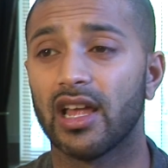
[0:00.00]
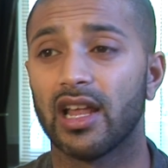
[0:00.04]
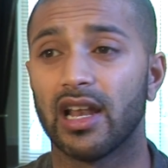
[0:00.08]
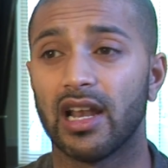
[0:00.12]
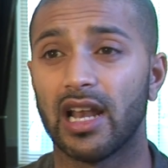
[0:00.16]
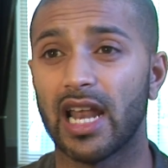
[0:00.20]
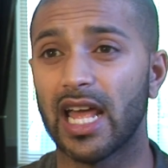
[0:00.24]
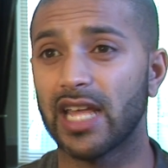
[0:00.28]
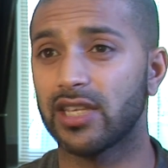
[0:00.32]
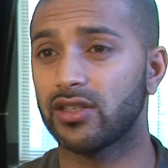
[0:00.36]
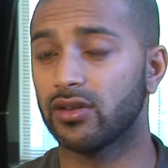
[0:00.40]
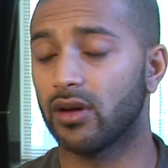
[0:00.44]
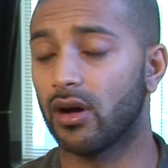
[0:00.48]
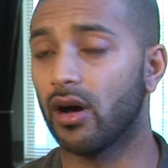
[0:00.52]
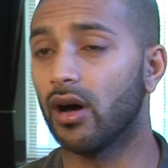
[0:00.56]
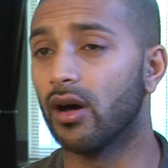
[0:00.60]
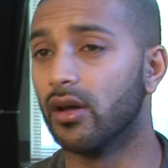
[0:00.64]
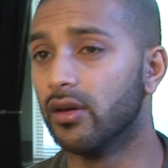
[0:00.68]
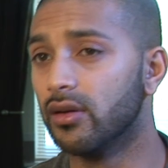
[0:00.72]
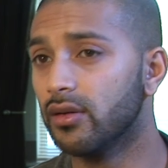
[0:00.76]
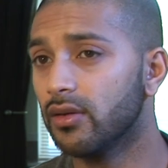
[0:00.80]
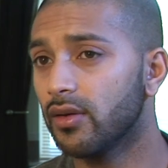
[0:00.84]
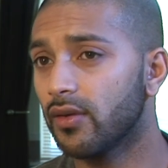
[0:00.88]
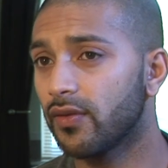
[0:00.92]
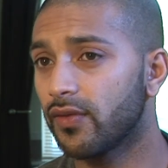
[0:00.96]
Later
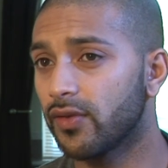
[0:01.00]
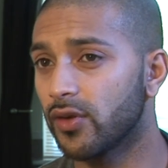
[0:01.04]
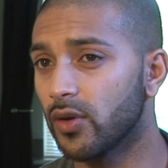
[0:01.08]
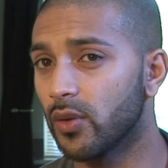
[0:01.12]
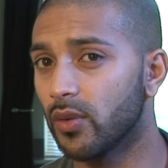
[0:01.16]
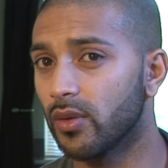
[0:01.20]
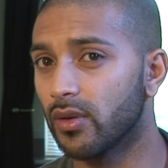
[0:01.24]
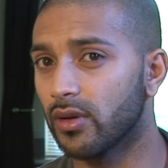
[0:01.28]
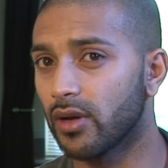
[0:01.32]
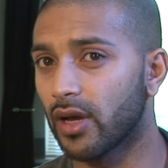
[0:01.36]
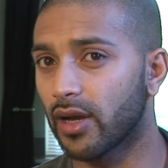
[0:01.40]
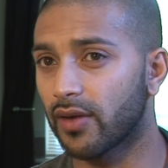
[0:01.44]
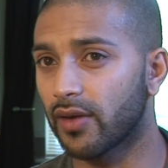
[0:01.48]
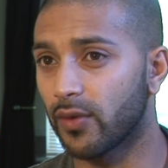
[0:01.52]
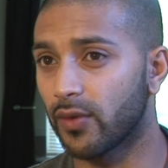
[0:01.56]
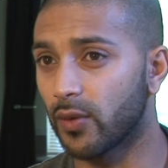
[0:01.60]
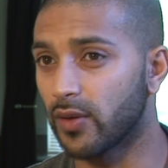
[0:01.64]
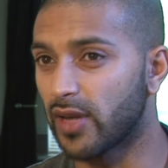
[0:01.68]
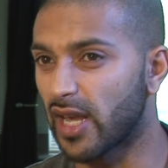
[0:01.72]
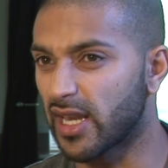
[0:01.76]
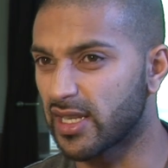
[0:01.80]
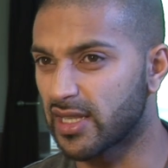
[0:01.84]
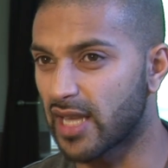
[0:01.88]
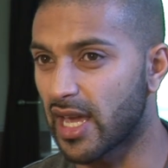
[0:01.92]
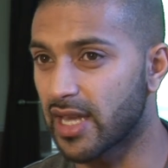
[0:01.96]
on, few
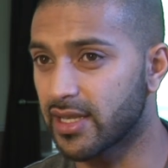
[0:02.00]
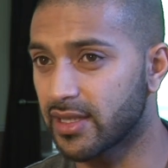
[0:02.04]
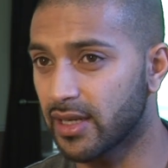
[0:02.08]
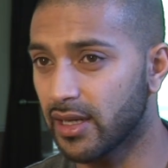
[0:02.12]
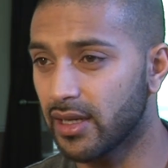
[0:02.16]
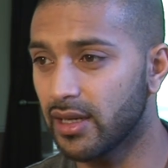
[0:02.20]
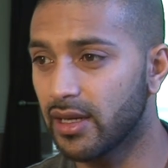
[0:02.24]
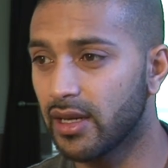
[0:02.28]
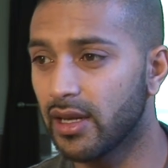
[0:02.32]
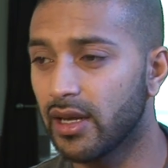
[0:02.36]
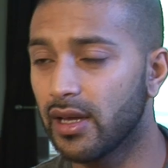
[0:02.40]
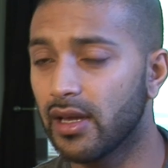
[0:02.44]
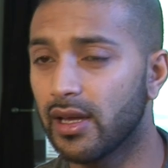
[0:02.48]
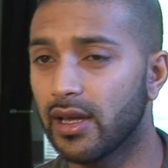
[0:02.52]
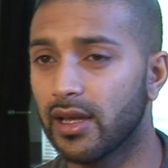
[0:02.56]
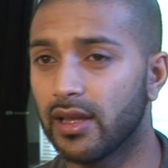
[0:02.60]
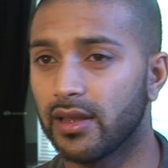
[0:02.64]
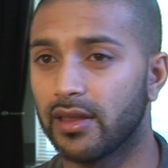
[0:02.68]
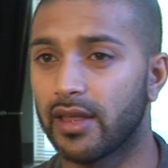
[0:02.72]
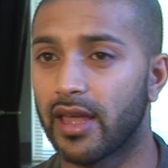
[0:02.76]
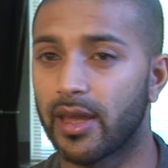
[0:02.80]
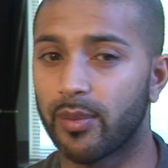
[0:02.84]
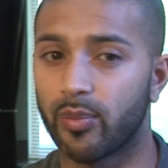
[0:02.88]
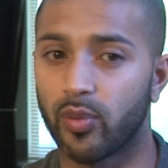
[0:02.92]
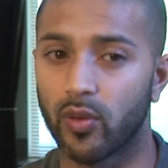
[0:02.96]
days later,
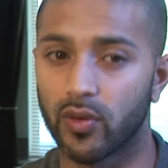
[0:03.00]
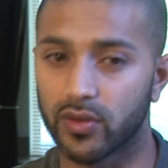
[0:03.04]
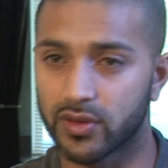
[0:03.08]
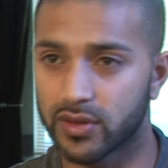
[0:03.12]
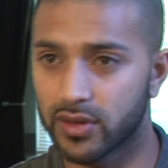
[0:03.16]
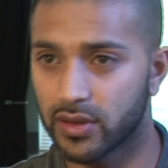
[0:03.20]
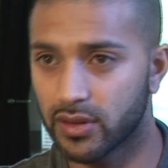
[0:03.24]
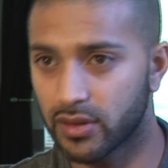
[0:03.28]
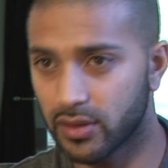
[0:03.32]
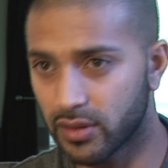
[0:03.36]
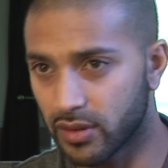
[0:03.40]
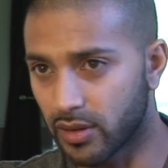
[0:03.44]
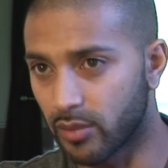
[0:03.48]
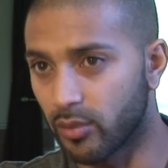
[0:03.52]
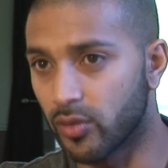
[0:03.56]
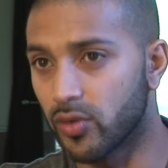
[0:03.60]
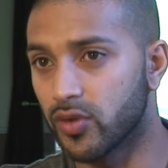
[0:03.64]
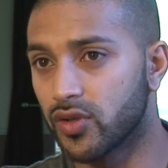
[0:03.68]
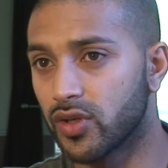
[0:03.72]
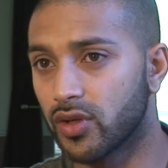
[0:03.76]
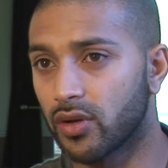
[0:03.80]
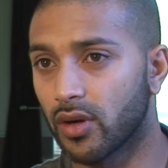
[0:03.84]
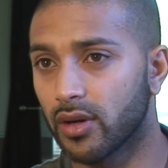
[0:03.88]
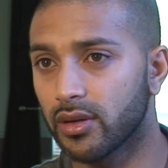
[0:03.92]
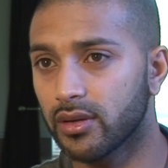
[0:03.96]
they put the
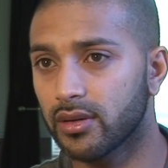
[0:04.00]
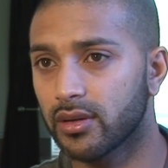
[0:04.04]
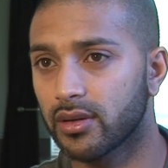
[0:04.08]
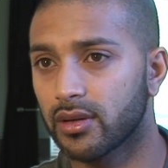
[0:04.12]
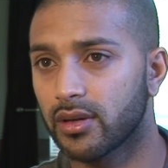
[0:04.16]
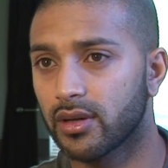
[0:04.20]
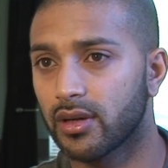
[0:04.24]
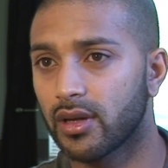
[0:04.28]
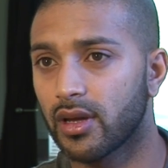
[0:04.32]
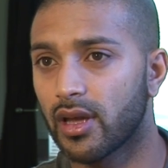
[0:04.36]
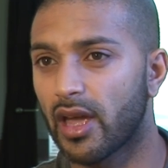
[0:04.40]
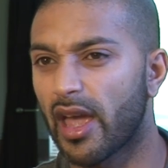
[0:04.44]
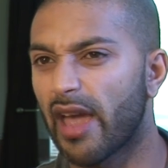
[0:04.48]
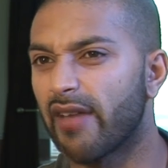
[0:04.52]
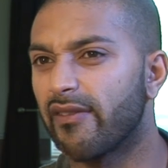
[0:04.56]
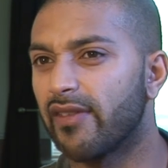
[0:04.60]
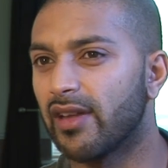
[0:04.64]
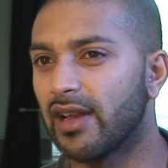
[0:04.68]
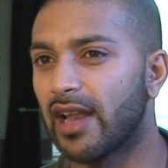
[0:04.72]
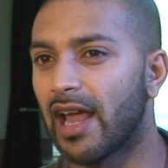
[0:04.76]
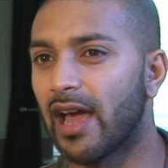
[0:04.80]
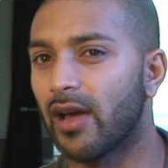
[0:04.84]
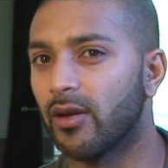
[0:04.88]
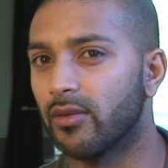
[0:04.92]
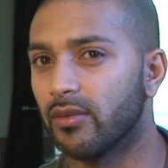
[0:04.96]
music on, heavy,
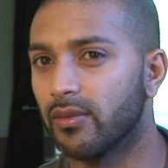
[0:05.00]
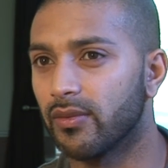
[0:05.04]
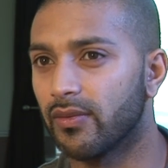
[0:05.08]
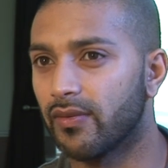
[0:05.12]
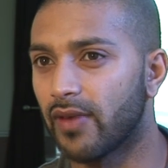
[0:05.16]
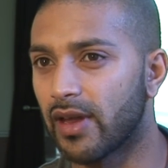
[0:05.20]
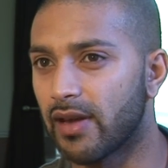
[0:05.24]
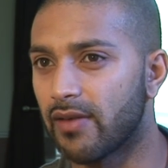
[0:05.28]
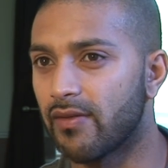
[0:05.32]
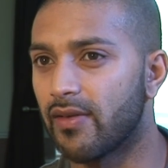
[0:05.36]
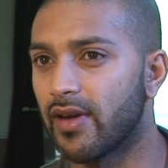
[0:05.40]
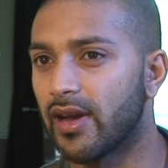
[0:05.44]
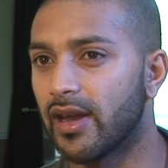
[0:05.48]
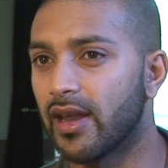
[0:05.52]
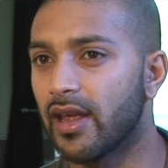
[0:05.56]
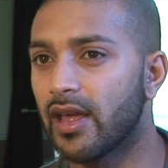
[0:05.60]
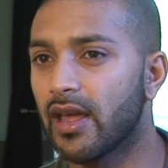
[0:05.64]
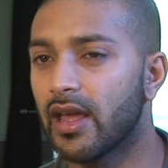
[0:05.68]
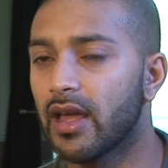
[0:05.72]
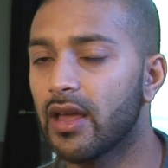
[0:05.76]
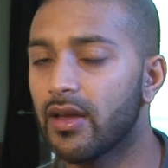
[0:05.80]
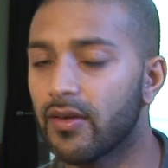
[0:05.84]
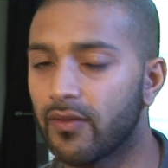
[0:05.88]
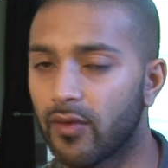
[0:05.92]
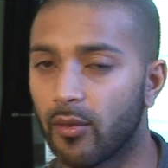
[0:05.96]
loud, very.
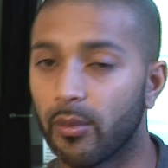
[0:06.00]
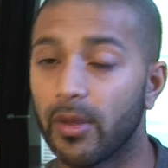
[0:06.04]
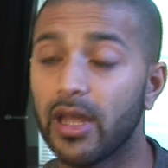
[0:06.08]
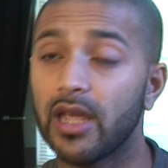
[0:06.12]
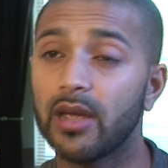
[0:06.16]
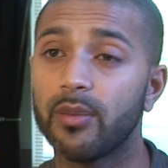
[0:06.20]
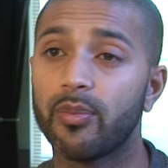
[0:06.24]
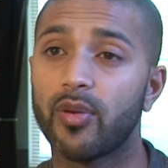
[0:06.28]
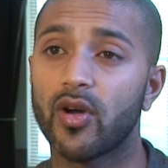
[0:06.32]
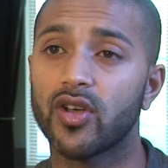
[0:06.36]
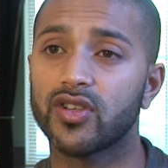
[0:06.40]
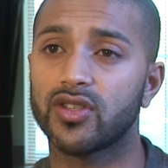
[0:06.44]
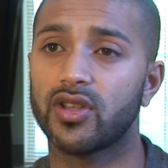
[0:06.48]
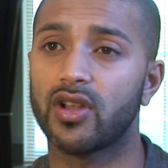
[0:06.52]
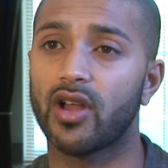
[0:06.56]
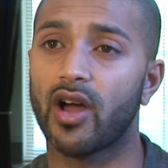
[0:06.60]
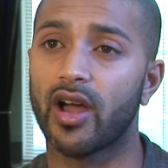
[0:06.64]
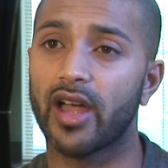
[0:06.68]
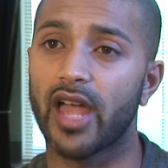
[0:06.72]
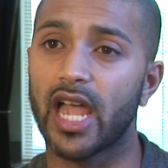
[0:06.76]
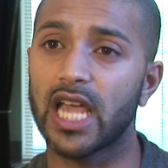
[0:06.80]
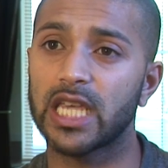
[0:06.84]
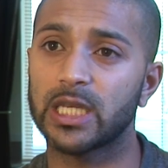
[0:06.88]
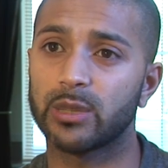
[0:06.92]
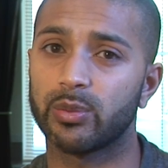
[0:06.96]
For me personally,
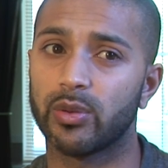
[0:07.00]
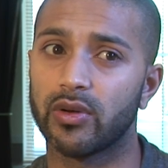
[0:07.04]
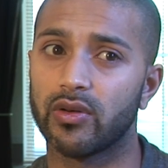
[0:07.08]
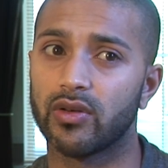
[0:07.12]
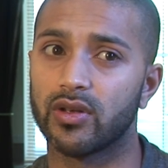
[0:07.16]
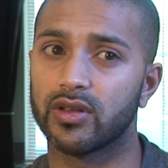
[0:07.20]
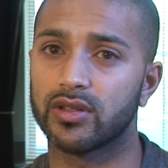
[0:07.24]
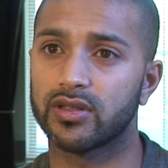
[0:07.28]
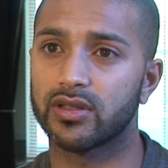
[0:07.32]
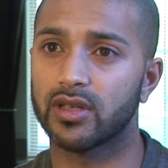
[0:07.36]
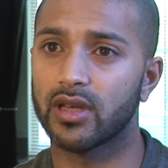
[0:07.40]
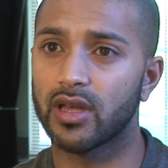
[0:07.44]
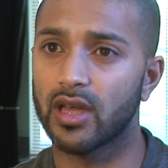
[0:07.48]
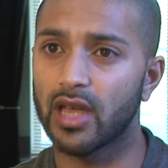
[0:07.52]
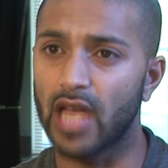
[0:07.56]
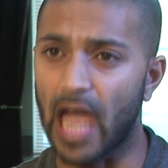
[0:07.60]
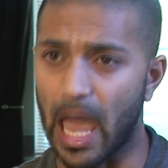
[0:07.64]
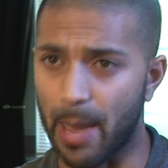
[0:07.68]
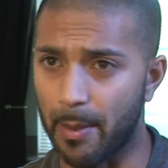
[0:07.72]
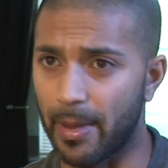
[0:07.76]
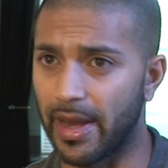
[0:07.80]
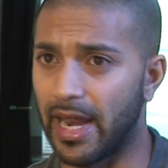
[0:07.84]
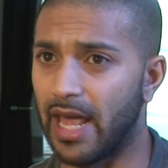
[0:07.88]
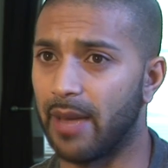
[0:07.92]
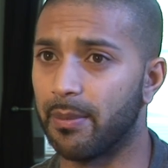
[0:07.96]
I experienced
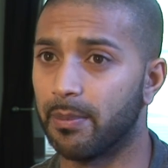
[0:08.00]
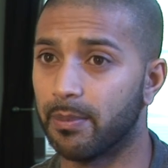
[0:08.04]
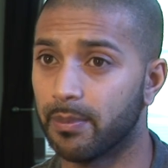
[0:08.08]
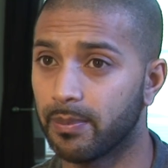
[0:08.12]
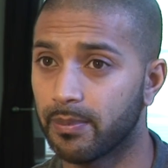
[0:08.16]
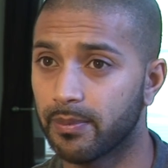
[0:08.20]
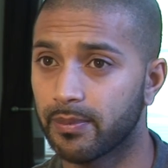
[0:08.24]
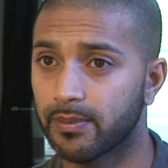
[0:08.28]
Eminem,